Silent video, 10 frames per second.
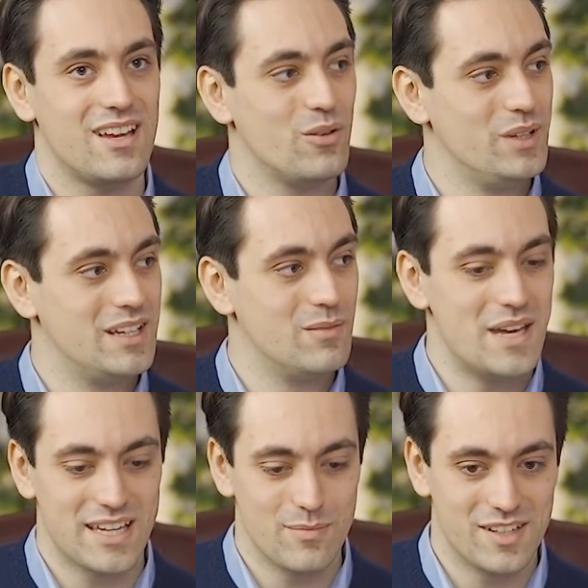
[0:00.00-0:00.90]
We could
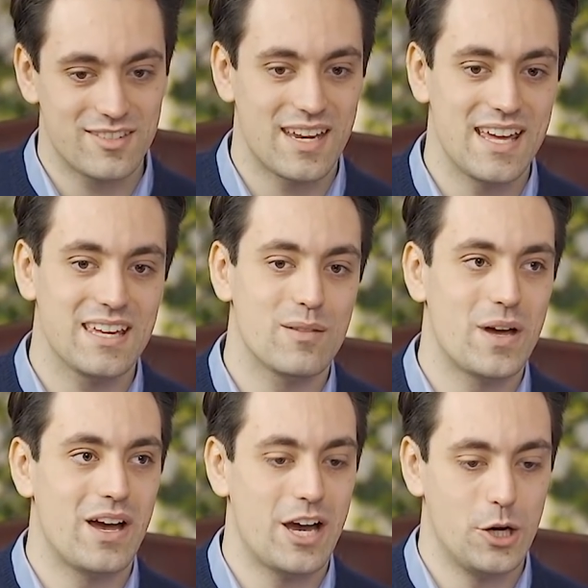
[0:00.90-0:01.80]
make a mistake
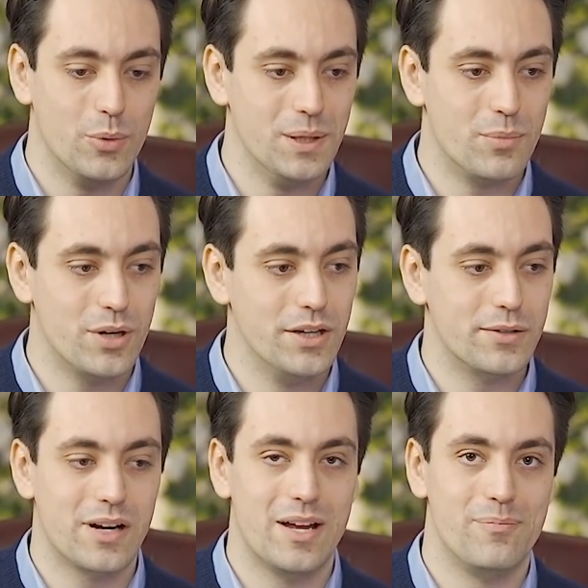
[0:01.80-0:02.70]
about how we
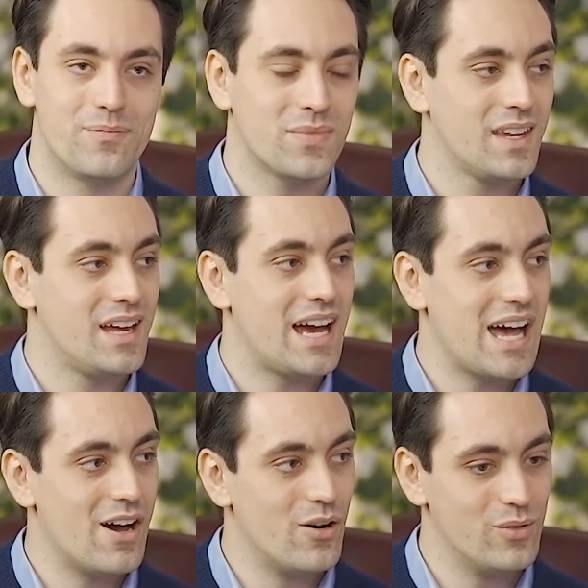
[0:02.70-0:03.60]
program
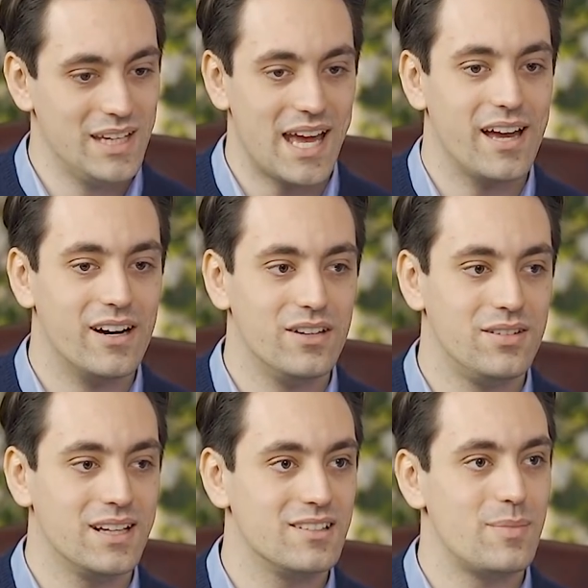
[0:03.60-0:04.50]
how the AI
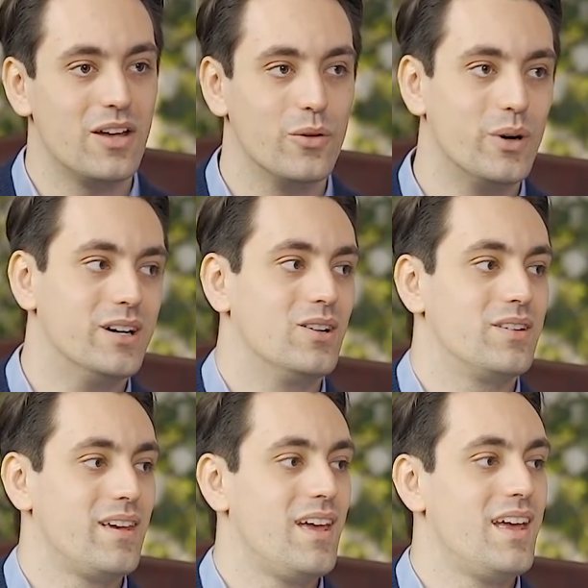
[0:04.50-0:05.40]
thinks about the world,